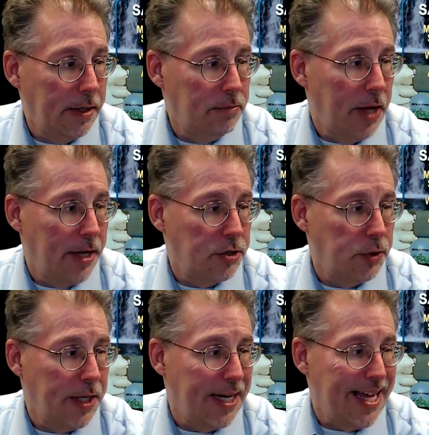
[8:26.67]
as you
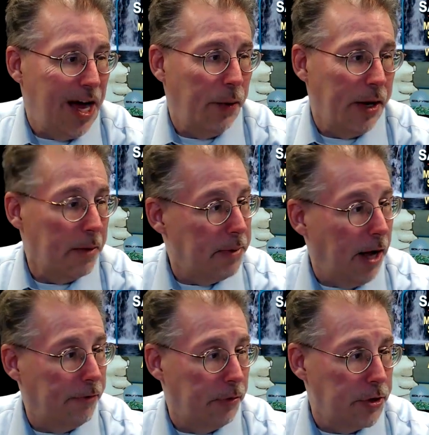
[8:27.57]
get out and
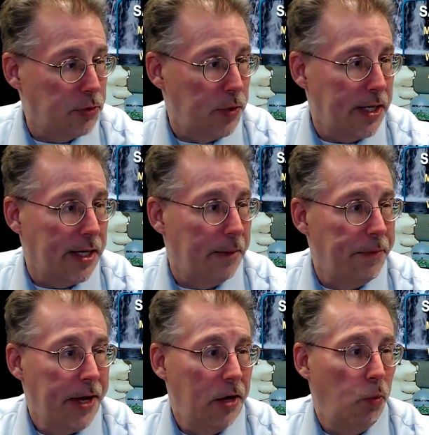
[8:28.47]
about for this weekend.
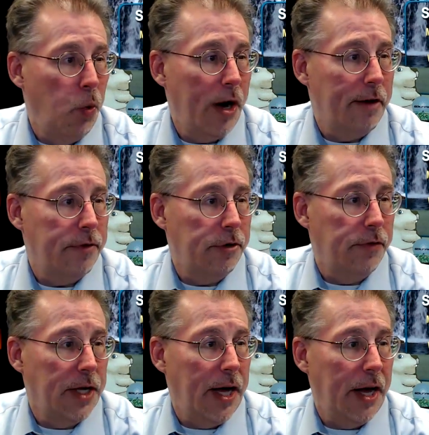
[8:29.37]
Whatever you've
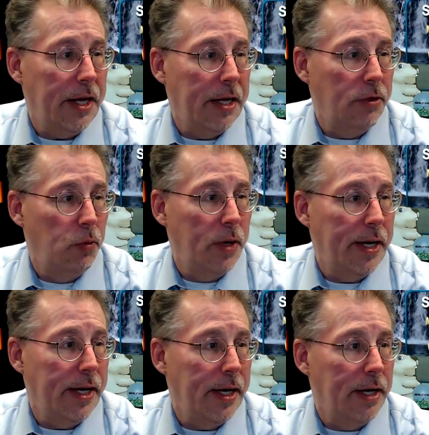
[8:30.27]
got in the
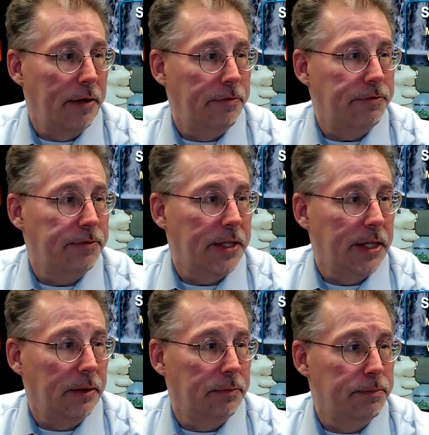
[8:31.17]
way of
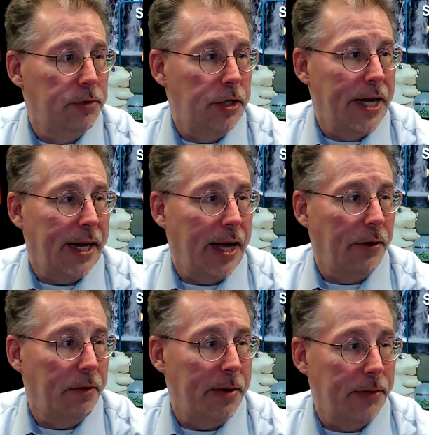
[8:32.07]
getting out and
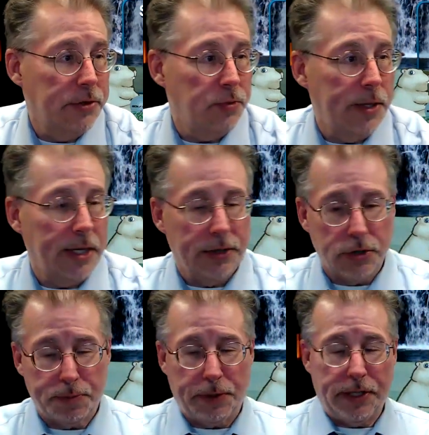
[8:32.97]
about this weekend,
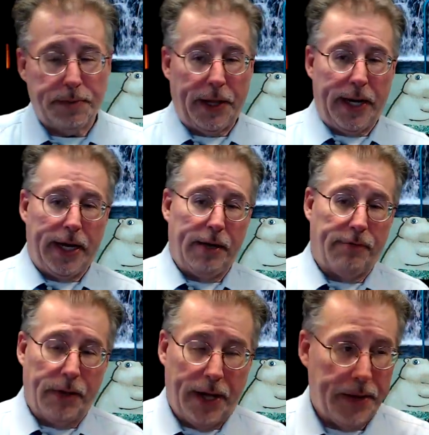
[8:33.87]
just please plan ahead for
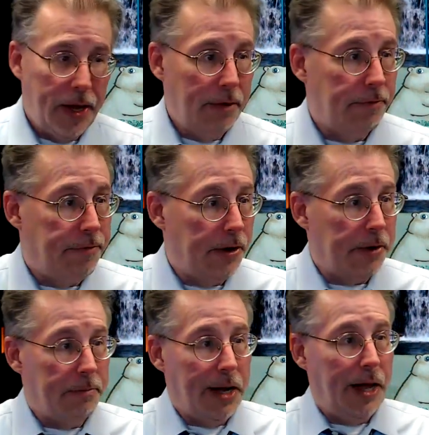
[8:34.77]
that. Very
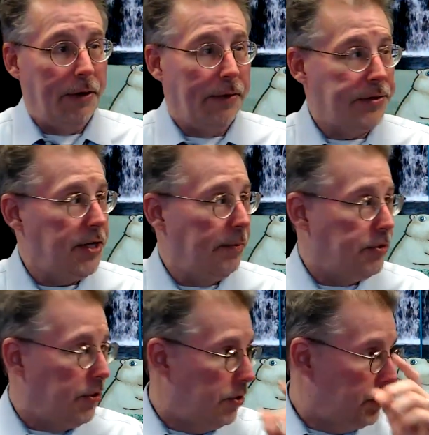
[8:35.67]
mild in the
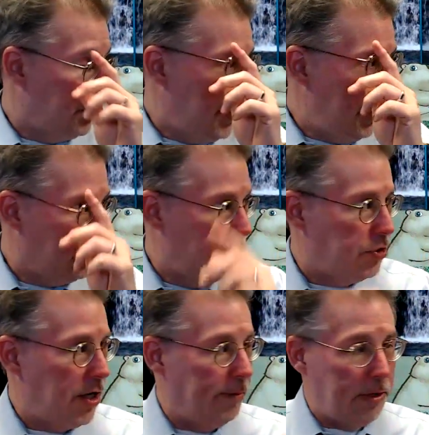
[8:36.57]
temperatures, not too
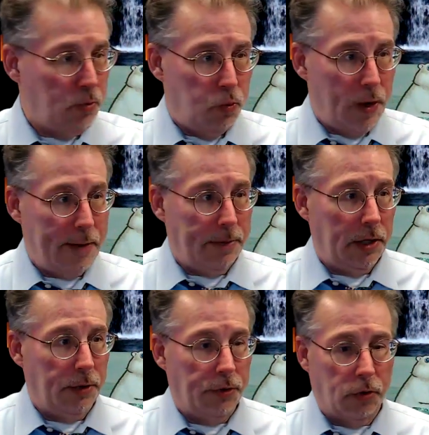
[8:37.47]
shabby, way below
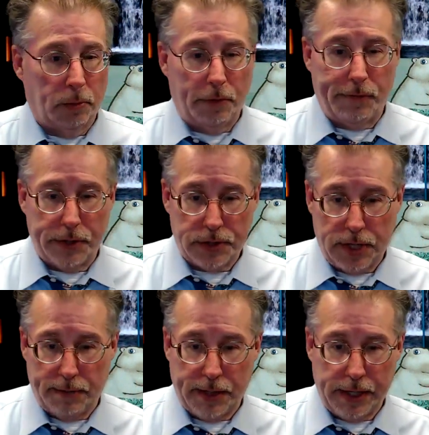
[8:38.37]
normal for this
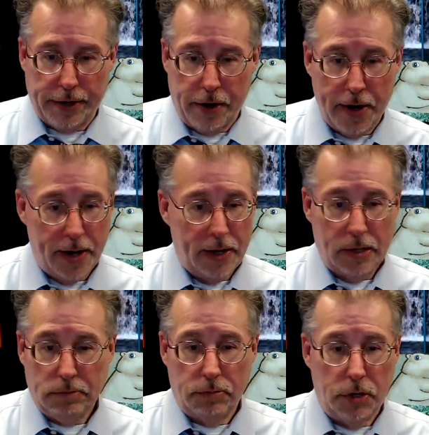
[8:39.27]
time of the year.
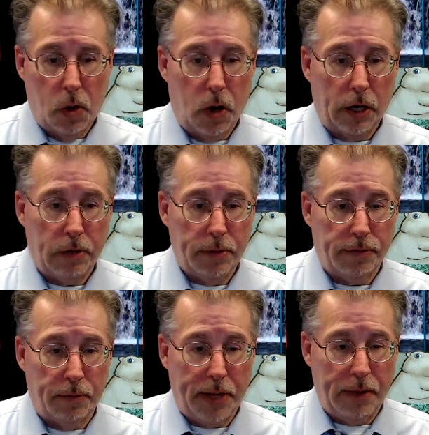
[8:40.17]
No argument
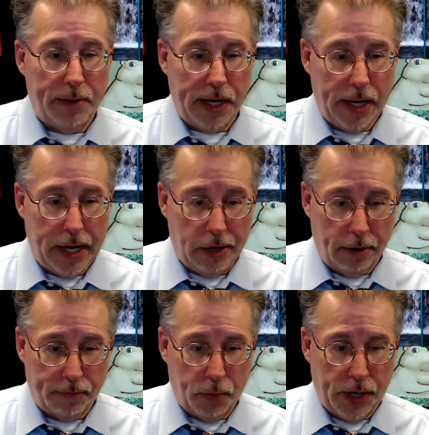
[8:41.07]
from anybody here
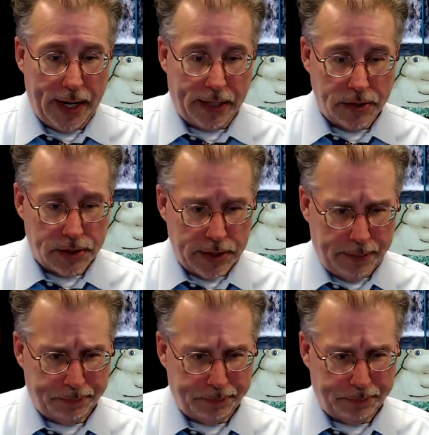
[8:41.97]
from what I can see,